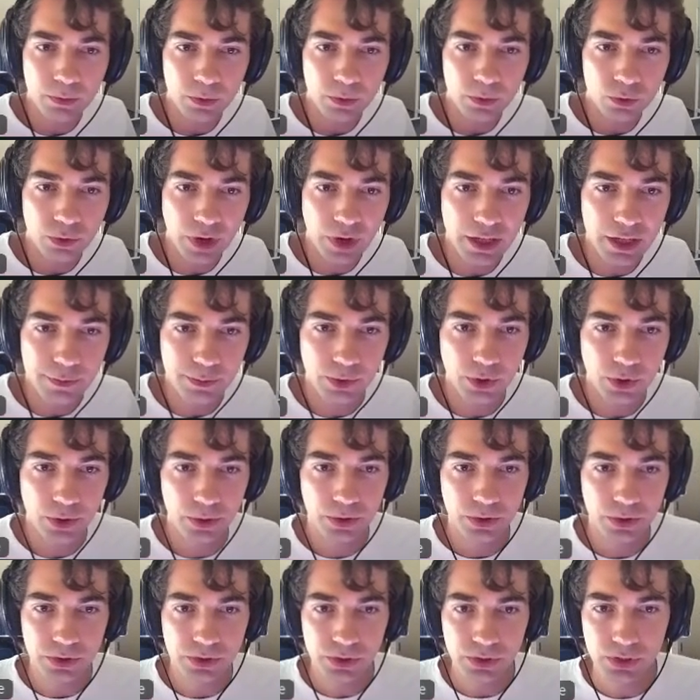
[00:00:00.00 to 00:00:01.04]
red
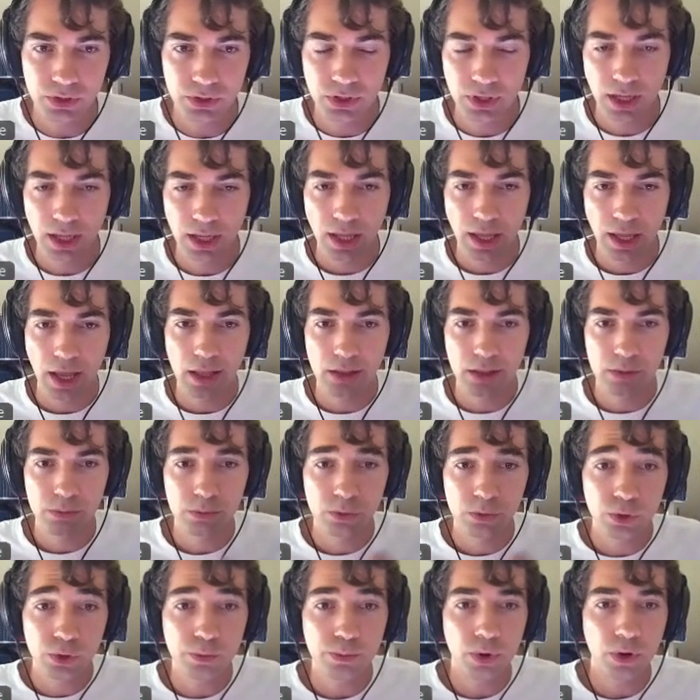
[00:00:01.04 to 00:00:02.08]
point and the
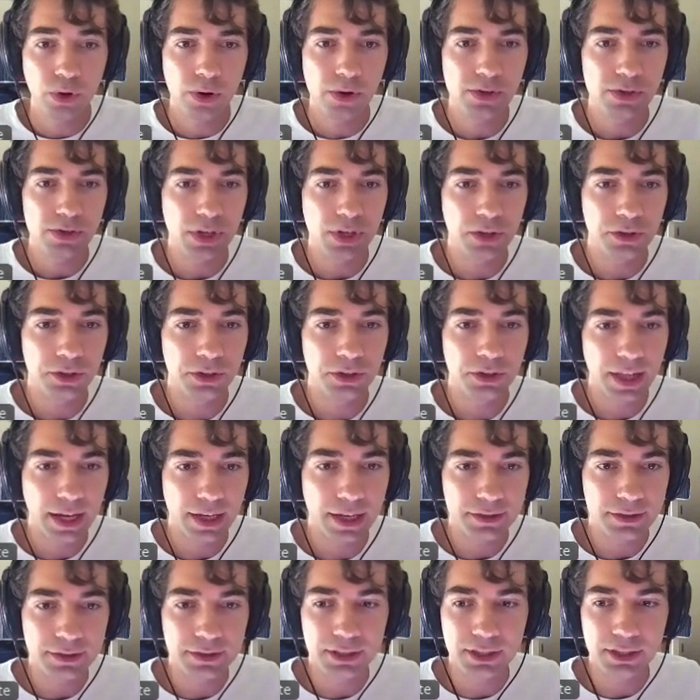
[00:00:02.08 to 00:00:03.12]
blue point on the
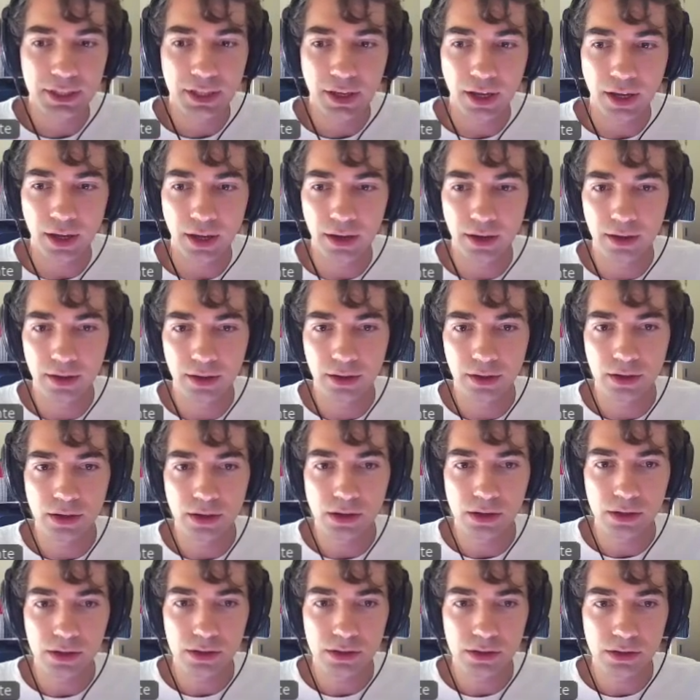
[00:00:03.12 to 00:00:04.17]
next
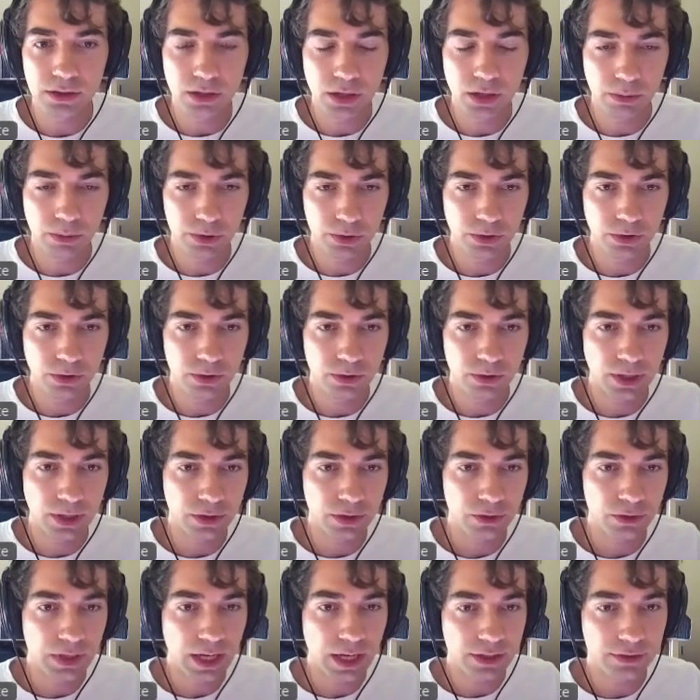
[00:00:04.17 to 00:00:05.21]
W, like
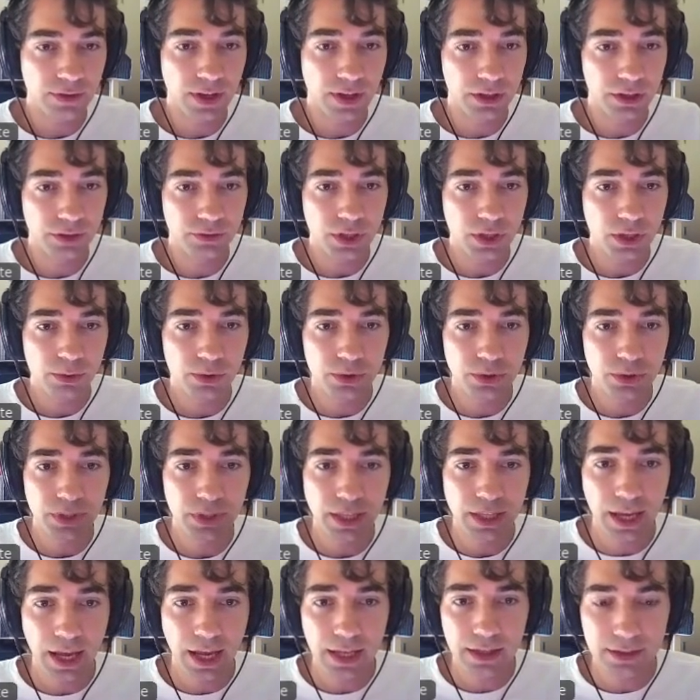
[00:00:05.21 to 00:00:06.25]
the next value of W,
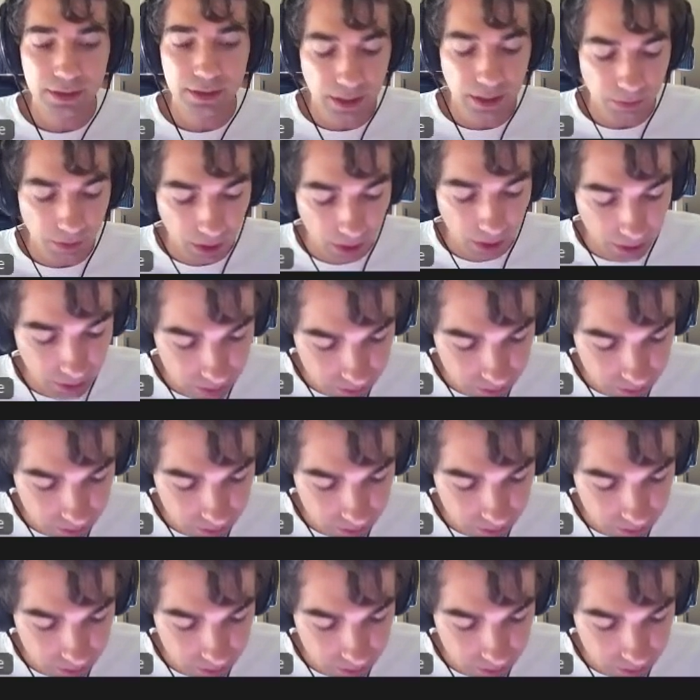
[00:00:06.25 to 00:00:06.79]
they had the same height.